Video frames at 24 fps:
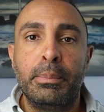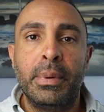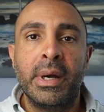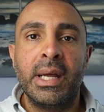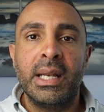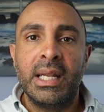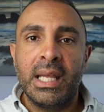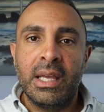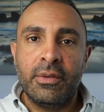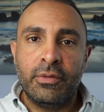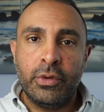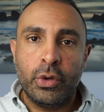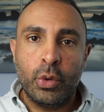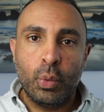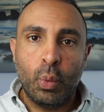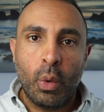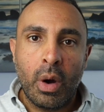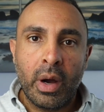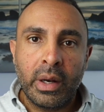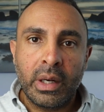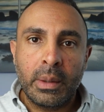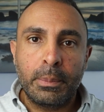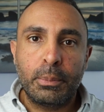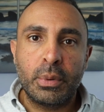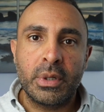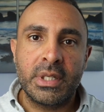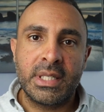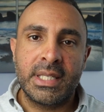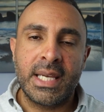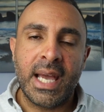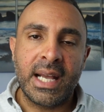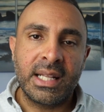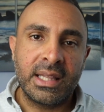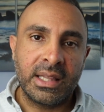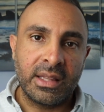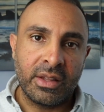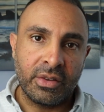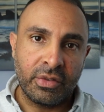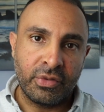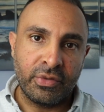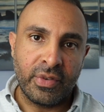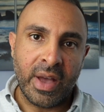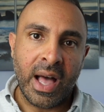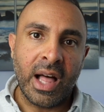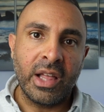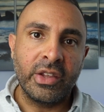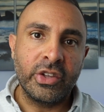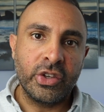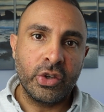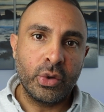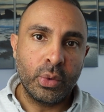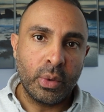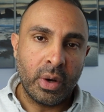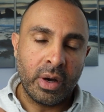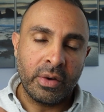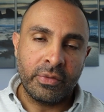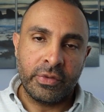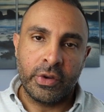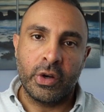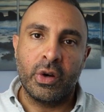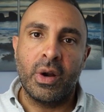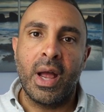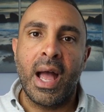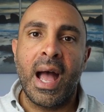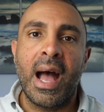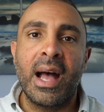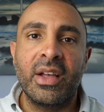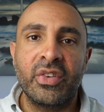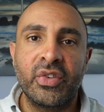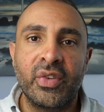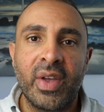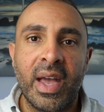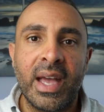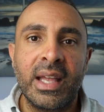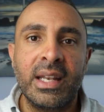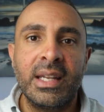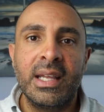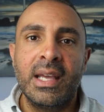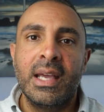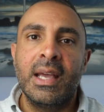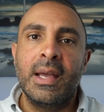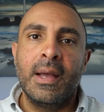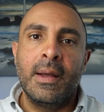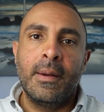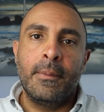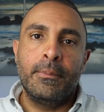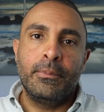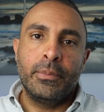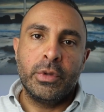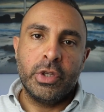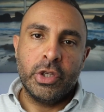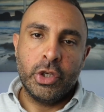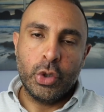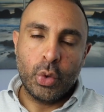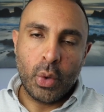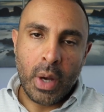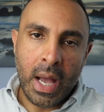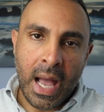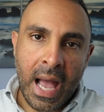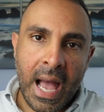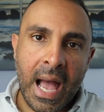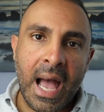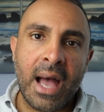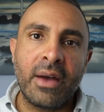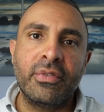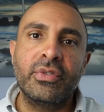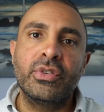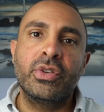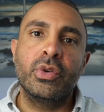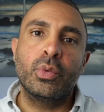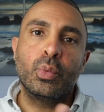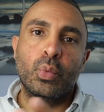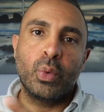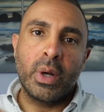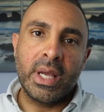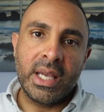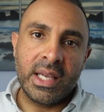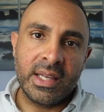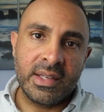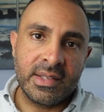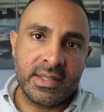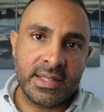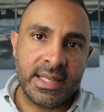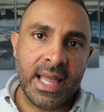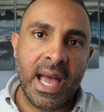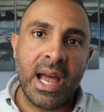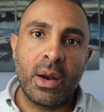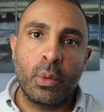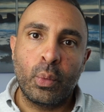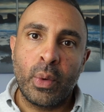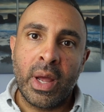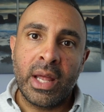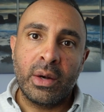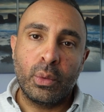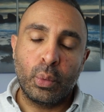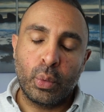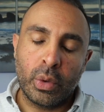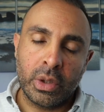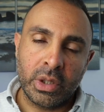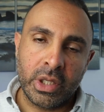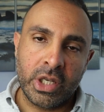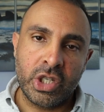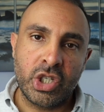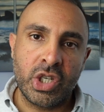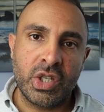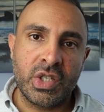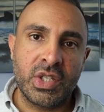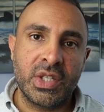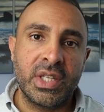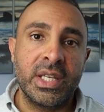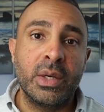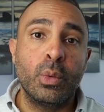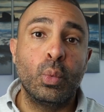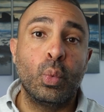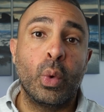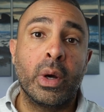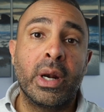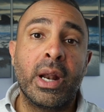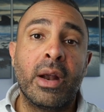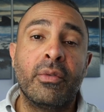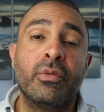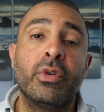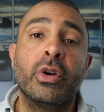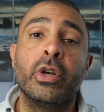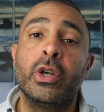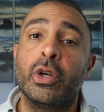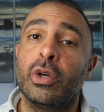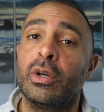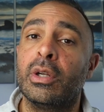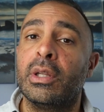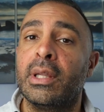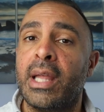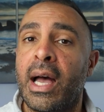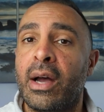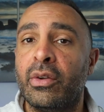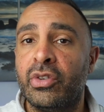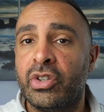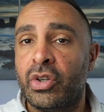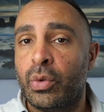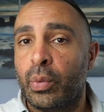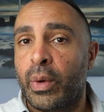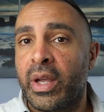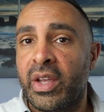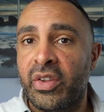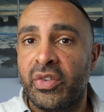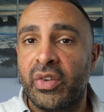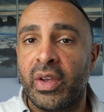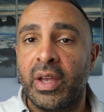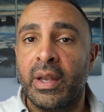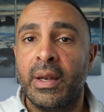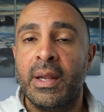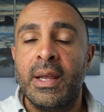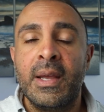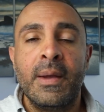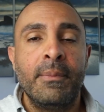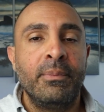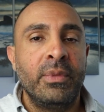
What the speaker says: But if you want to protect the value of your asset, you have to raise that rent religiously, whatever you're allowed to raise it.